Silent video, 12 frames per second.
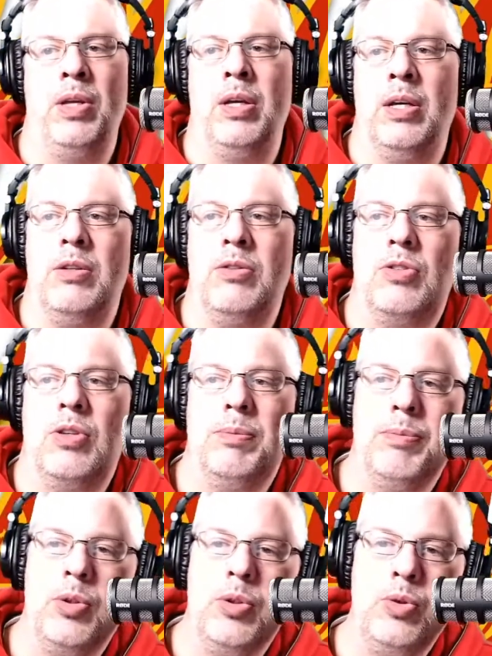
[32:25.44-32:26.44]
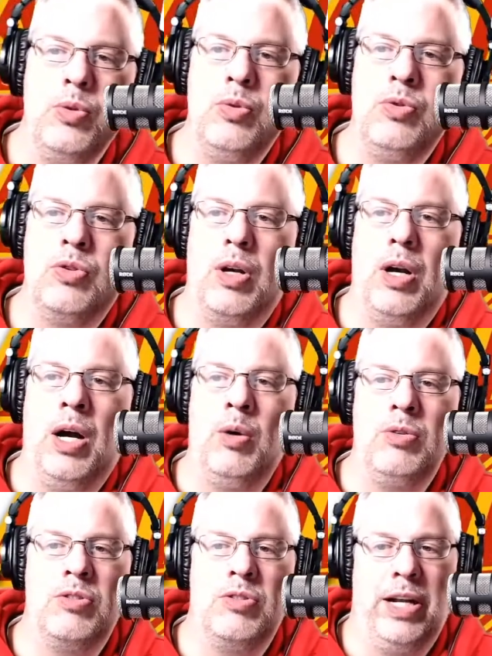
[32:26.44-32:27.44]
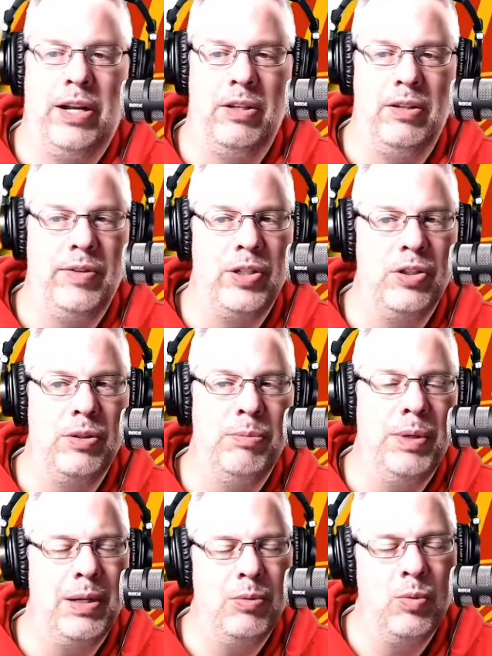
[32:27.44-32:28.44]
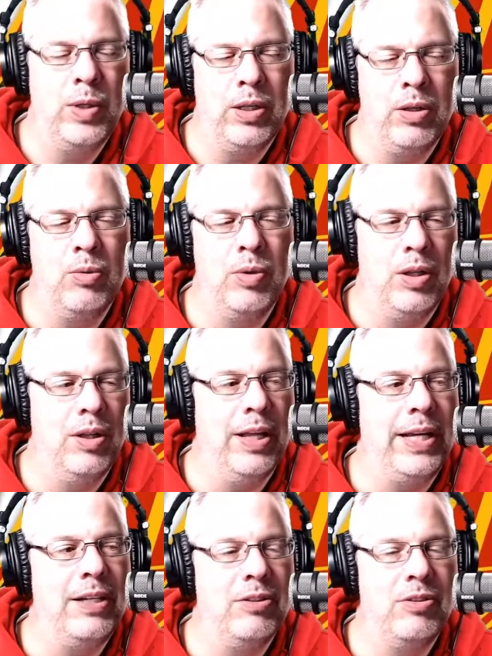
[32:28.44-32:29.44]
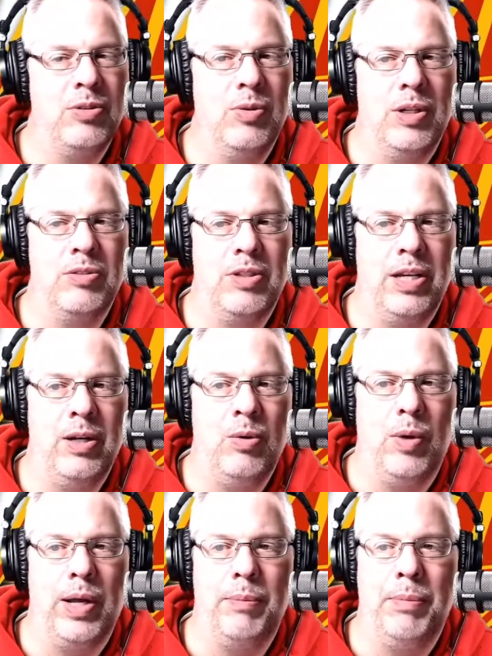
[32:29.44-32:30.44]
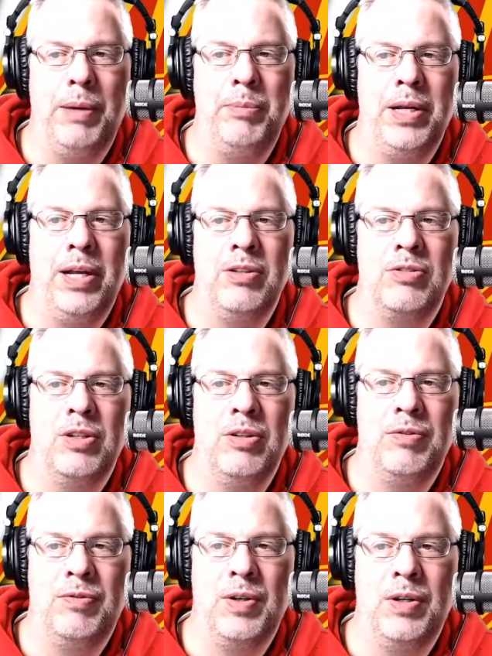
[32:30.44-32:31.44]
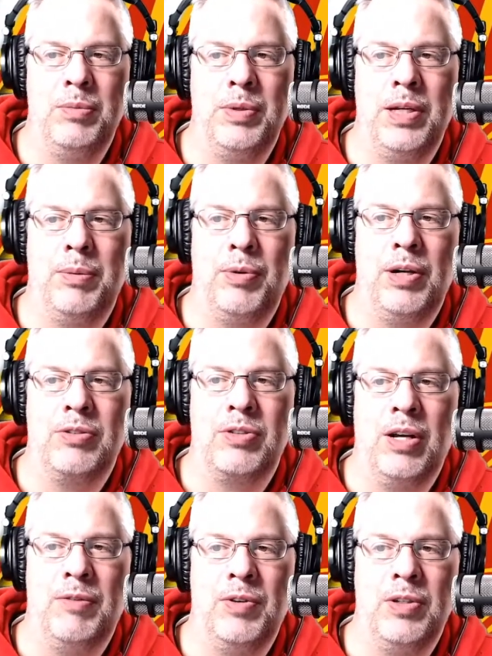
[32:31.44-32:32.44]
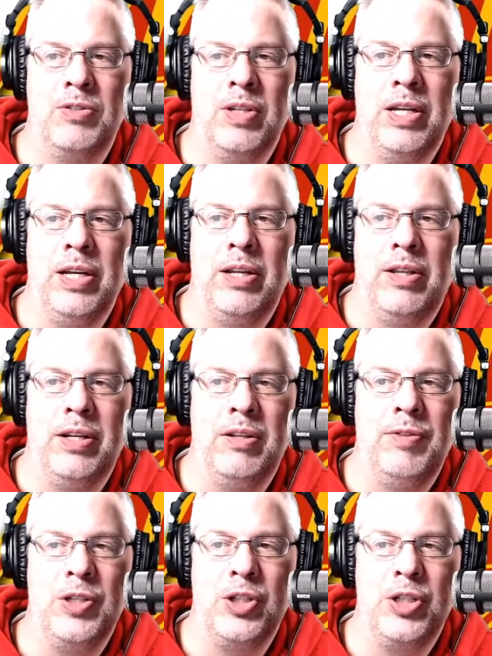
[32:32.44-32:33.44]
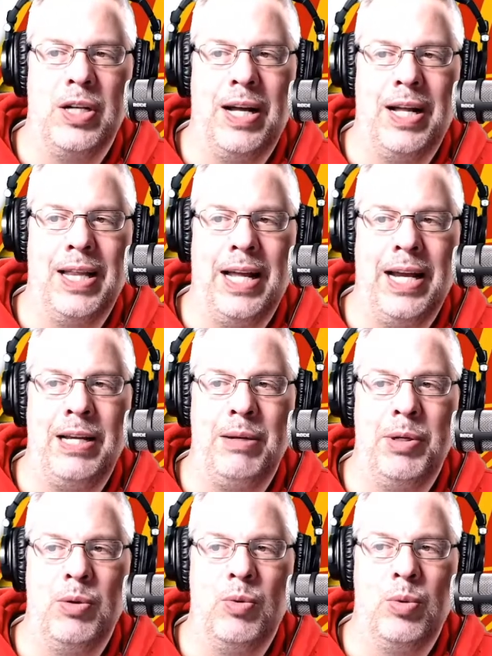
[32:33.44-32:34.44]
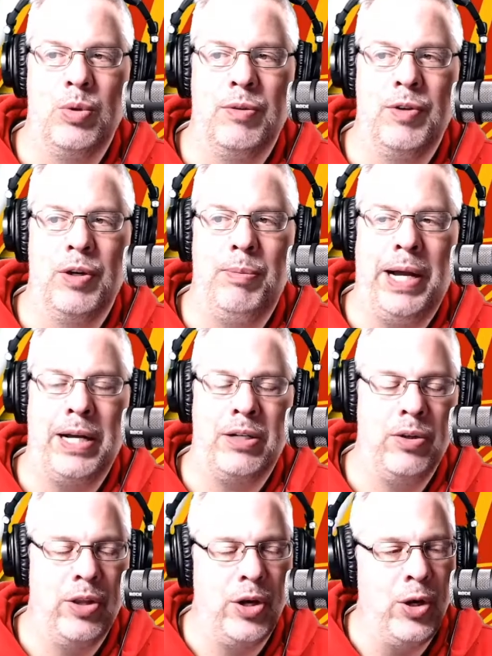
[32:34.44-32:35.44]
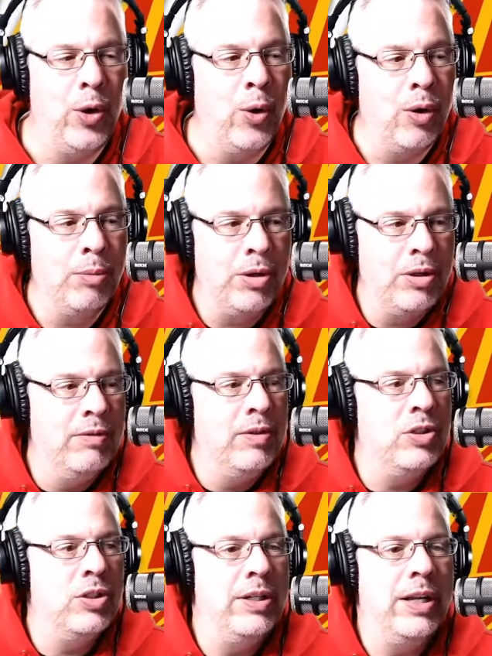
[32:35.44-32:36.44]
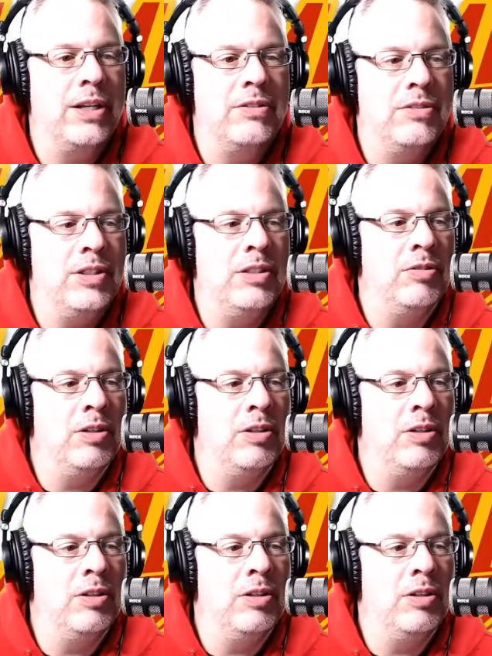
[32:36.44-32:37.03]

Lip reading: Some news outside of the division, but will relate to us in a way. Bettman has confirmed in a press conference the division alignment will revert back to the normal division next season.